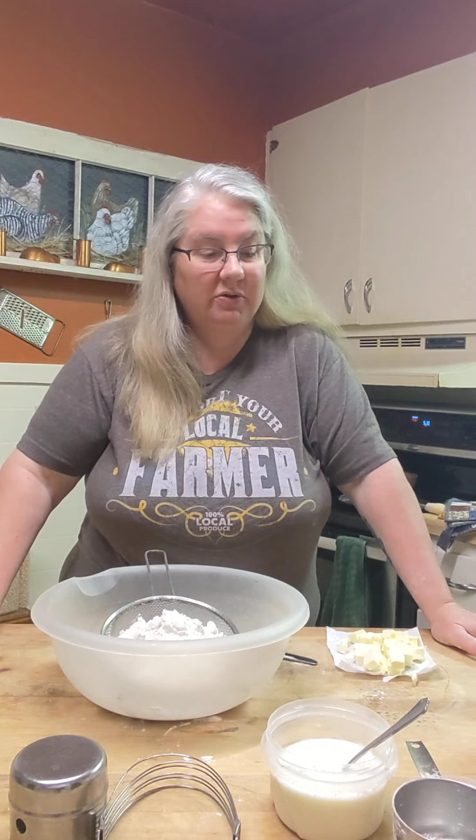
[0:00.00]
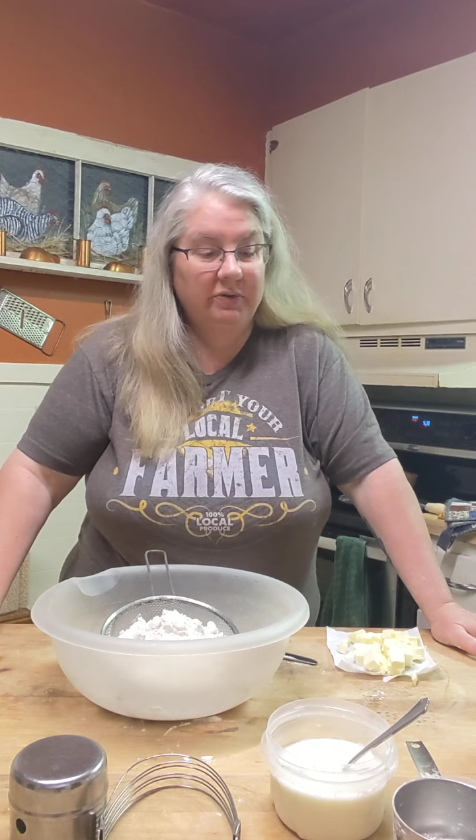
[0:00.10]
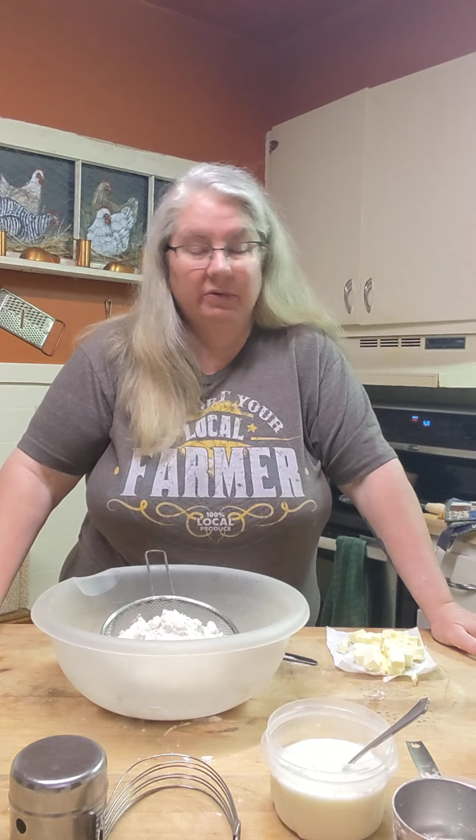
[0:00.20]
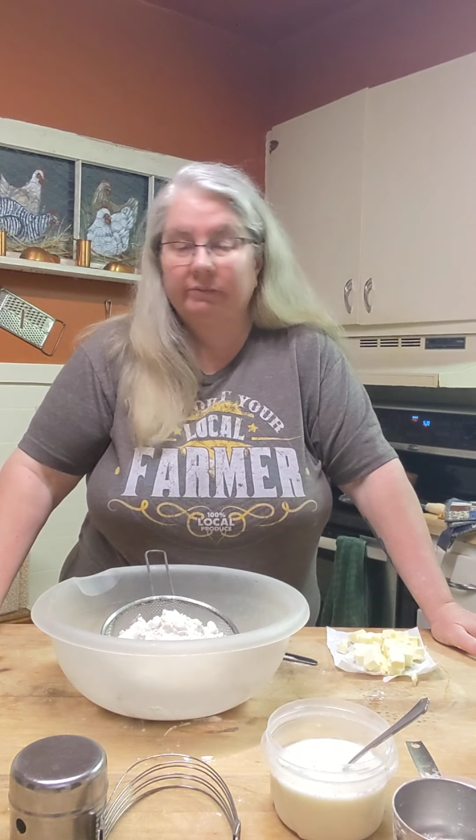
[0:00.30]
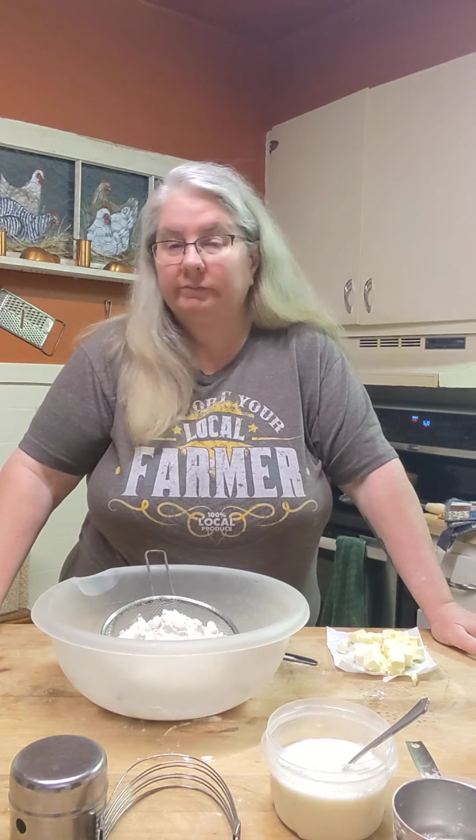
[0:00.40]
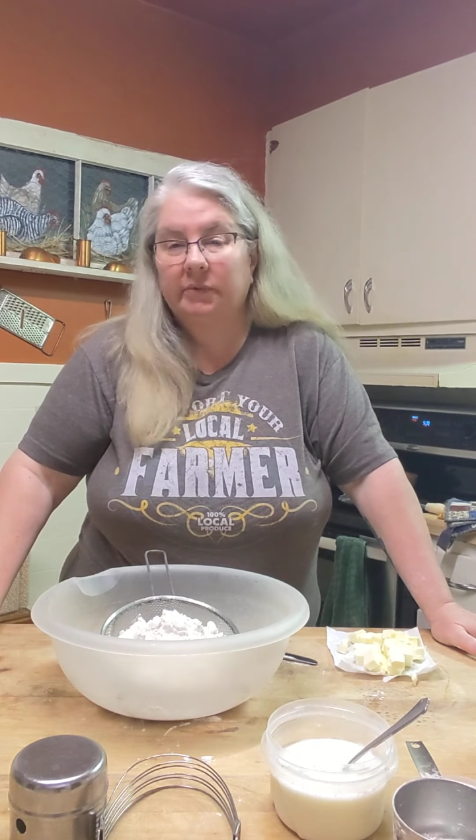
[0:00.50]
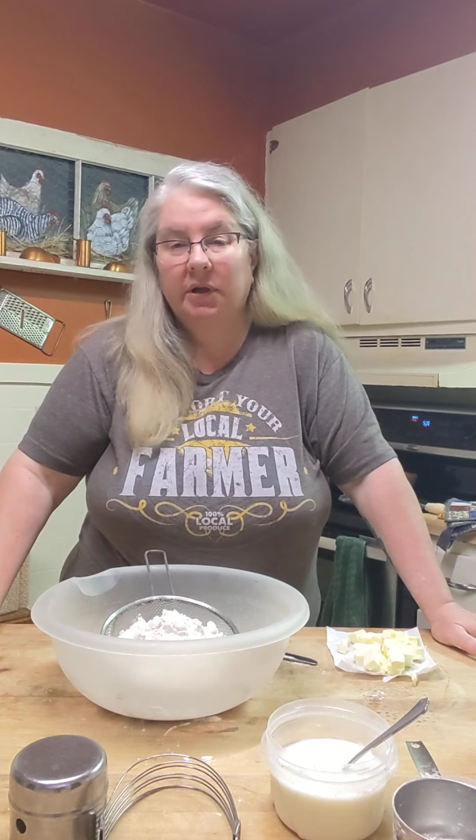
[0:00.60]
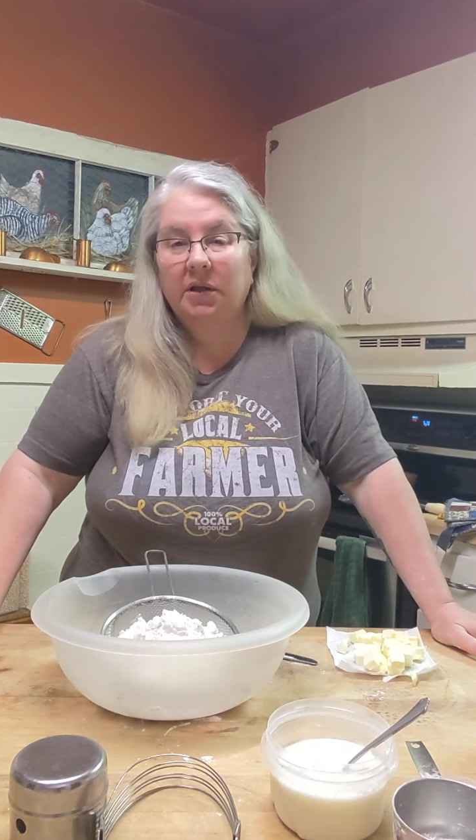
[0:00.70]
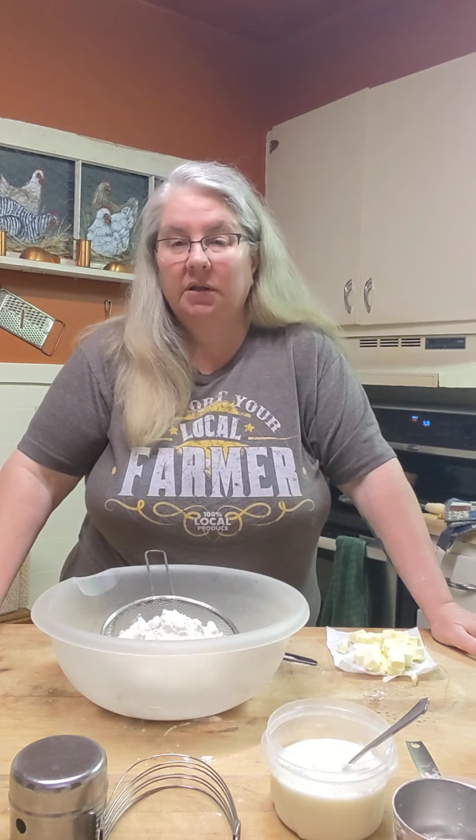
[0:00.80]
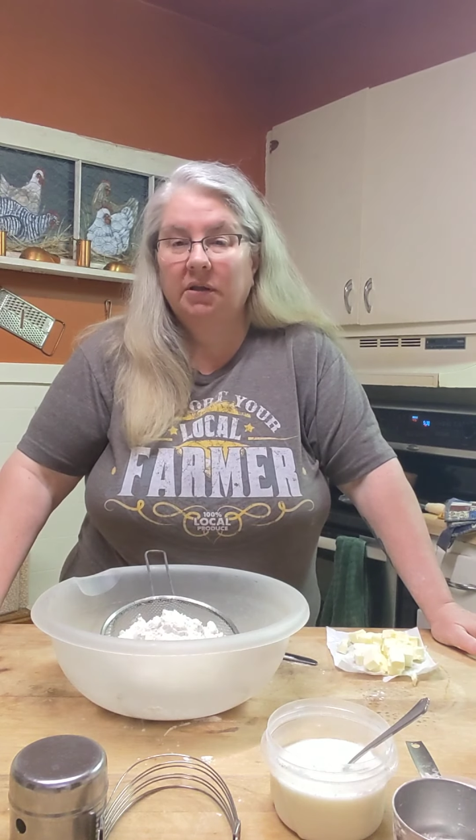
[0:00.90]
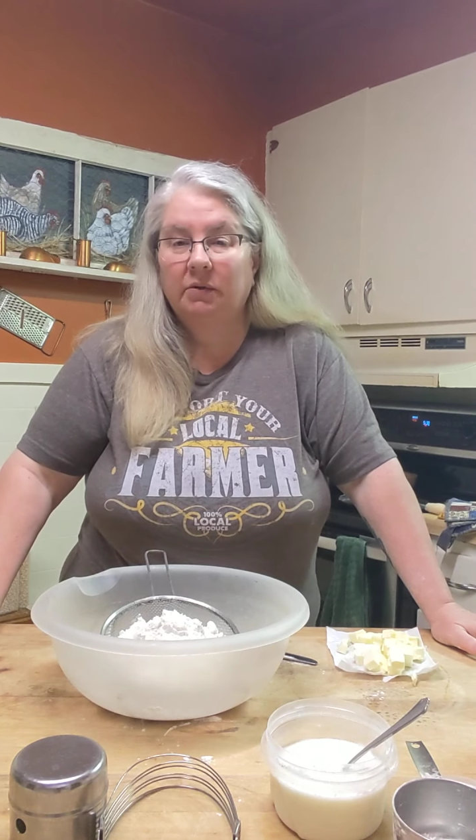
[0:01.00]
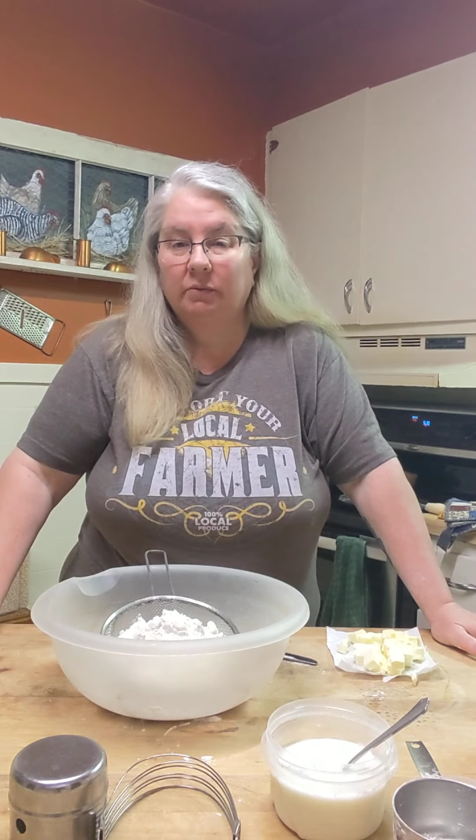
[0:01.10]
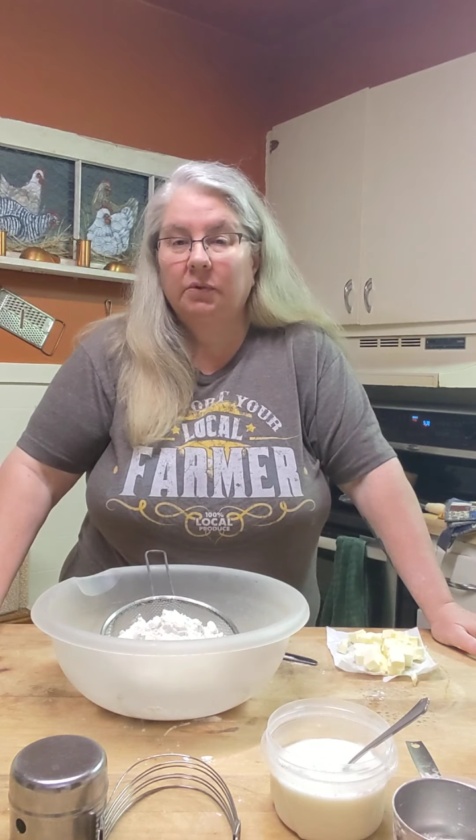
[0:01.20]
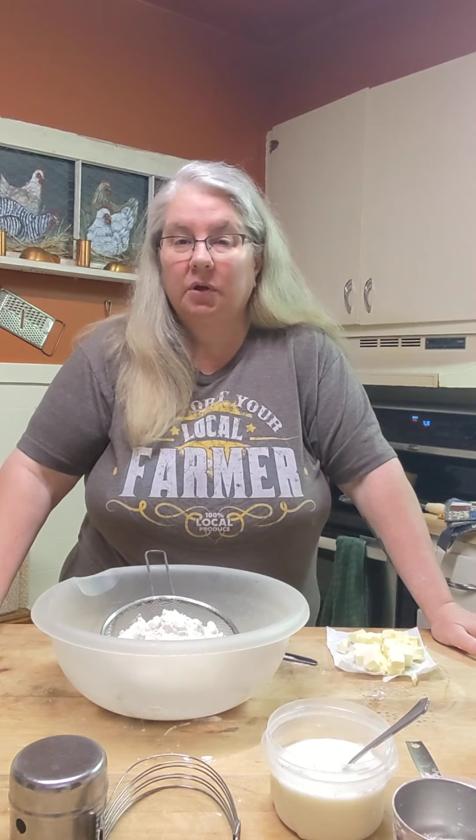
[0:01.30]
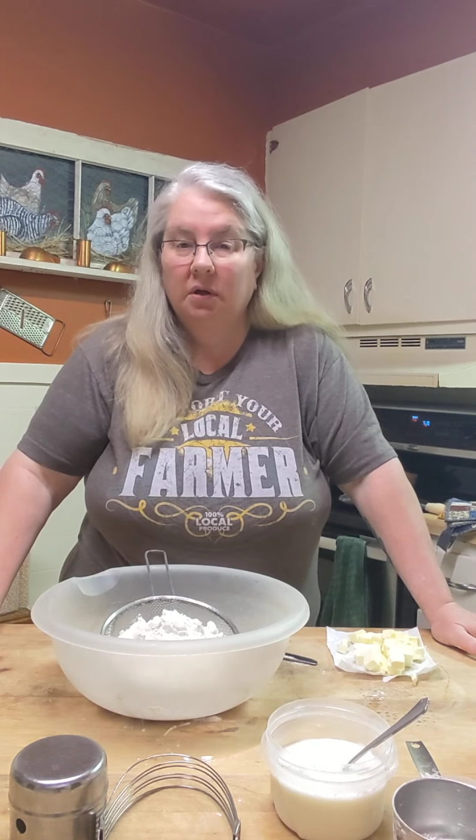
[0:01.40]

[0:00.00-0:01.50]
use for anything